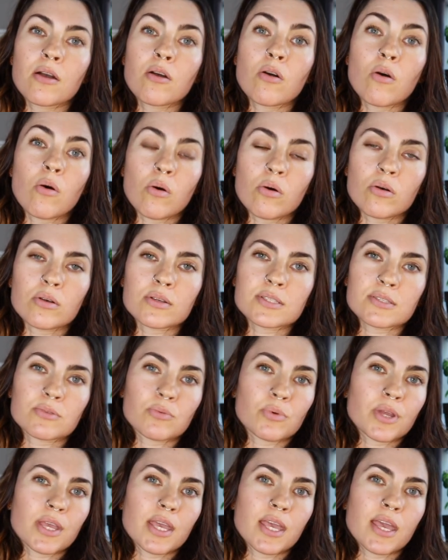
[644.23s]
goals and
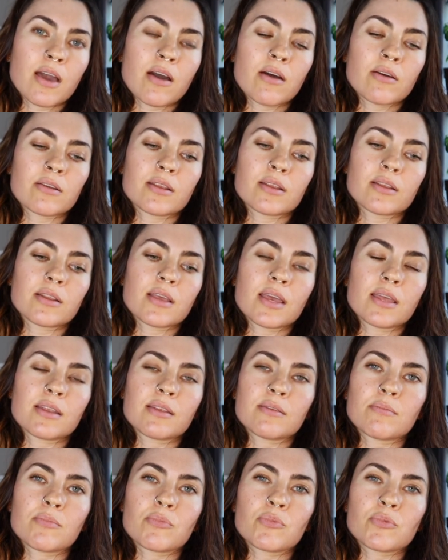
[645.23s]
working out and
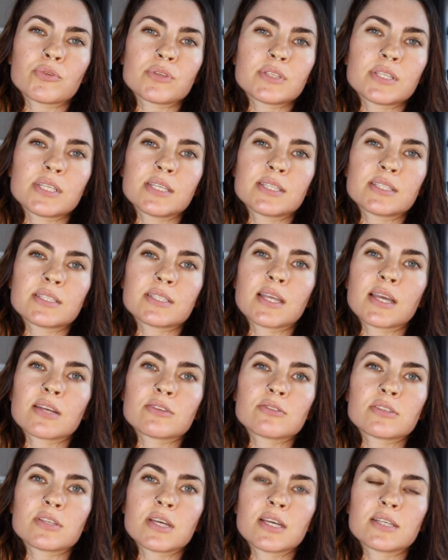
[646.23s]
routines and
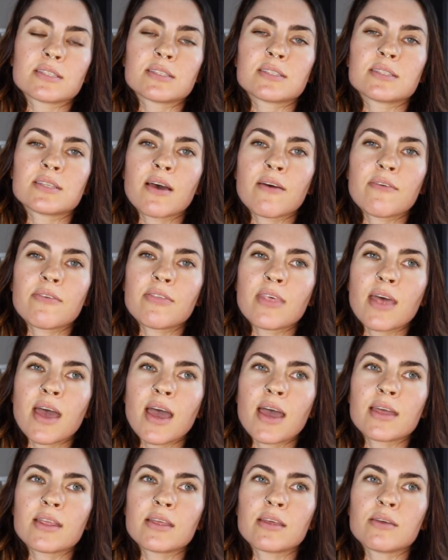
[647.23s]
exercise and stuff,
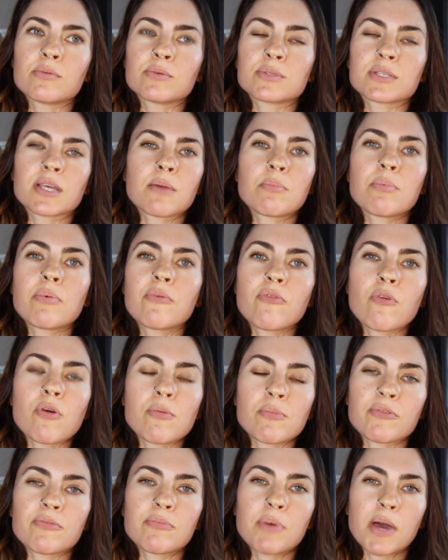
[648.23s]
that it was like a
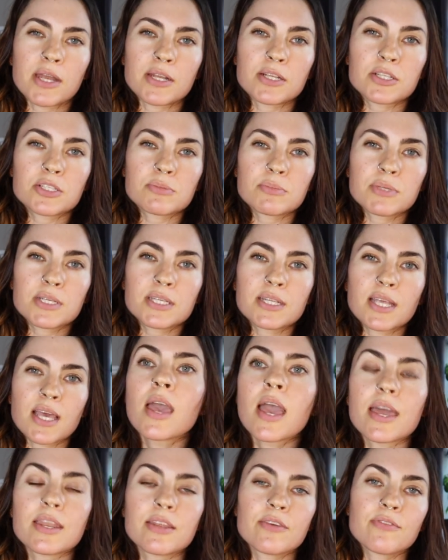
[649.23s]
form of punishment.
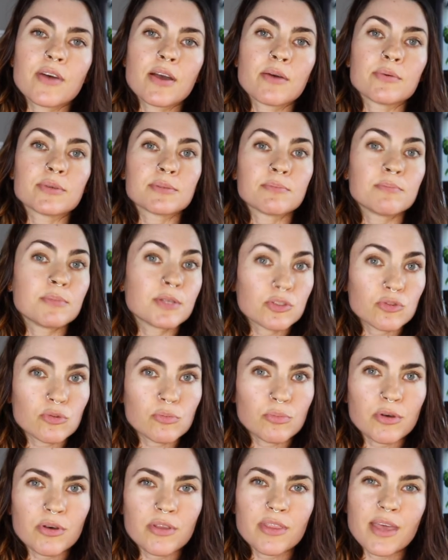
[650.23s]
And if I was
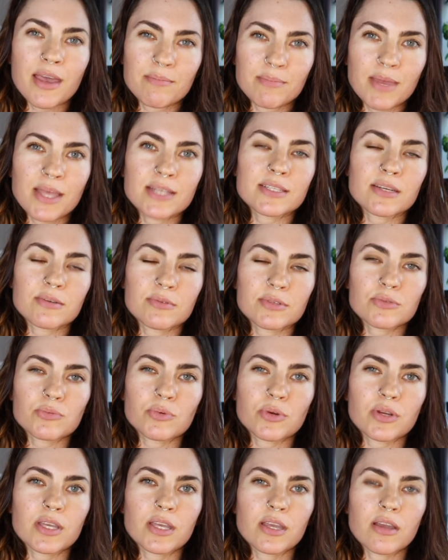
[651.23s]
miserable, that meant I was
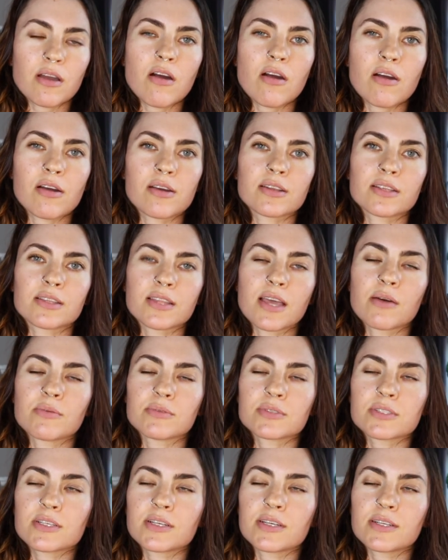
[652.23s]
working hard and that
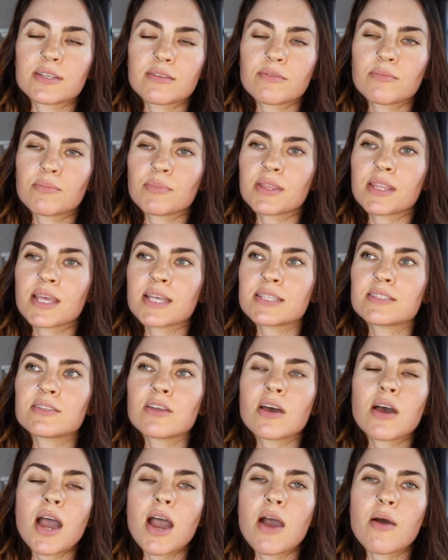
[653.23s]
was good. But that's
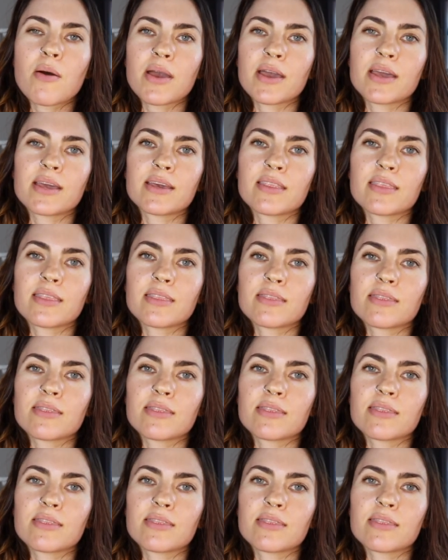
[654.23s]
not how I